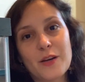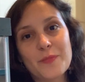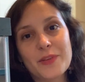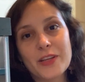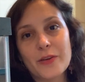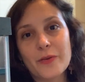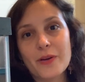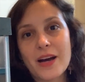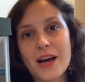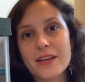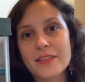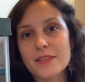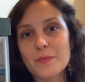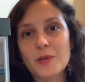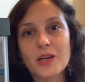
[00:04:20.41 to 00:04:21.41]
you know,
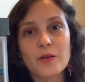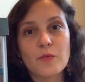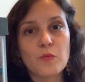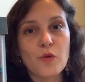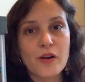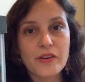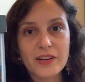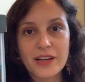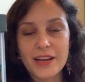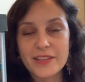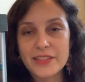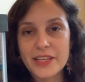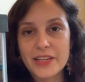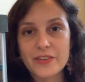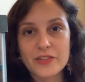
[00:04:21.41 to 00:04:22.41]
gotten some good water
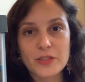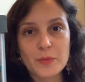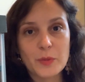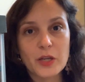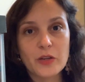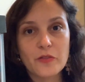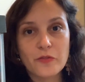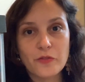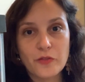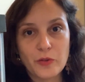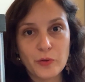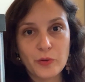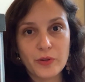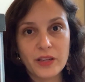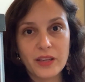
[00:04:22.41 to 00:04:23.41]
content or some good
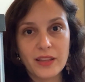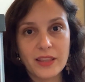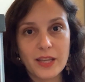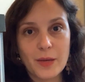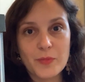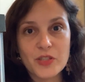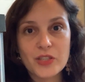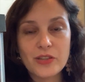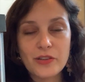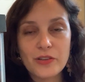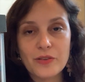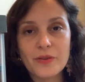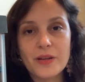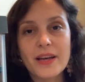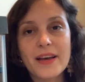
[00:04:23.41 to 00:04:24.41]
food in them
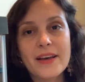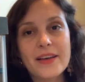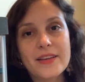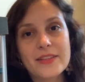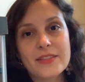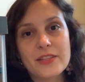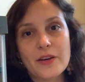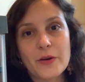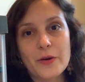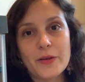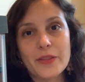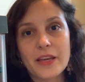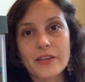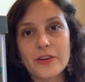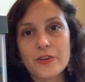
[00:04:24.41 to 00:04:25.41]
too, so
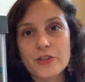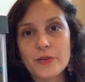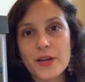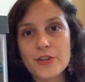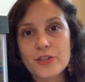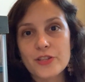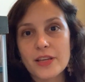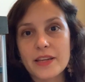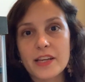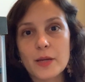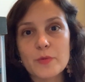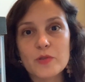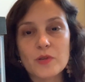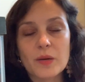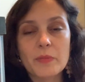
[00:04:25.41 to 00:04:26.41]
that your tarantula can
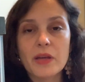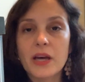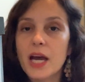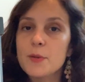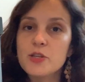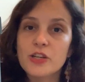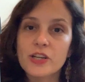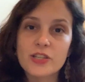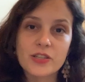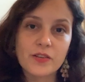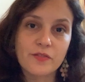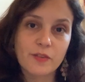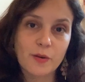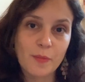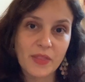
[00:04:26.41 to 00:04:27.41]
absorb the
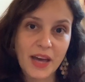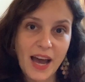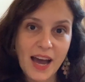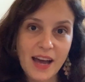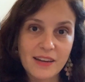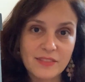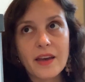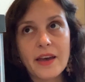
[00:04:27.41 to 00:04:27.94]
hydration from that.